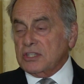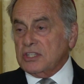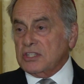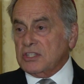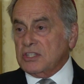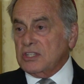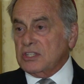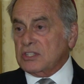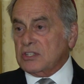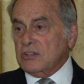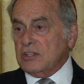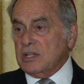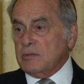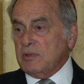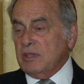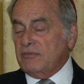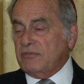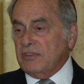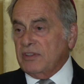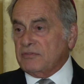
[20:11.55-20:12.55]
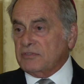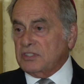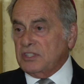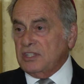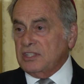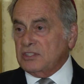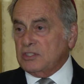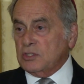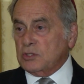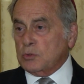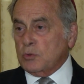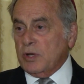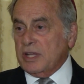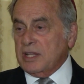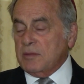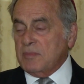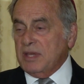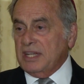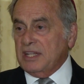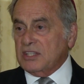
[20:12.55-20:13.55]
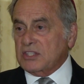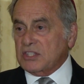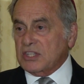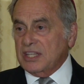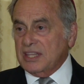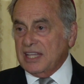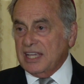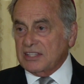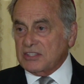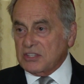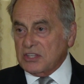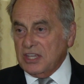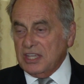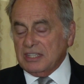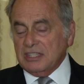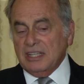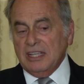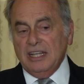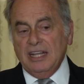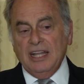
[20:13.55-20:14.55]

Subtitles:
This is going to be 15 to 20 minutes, and that's it.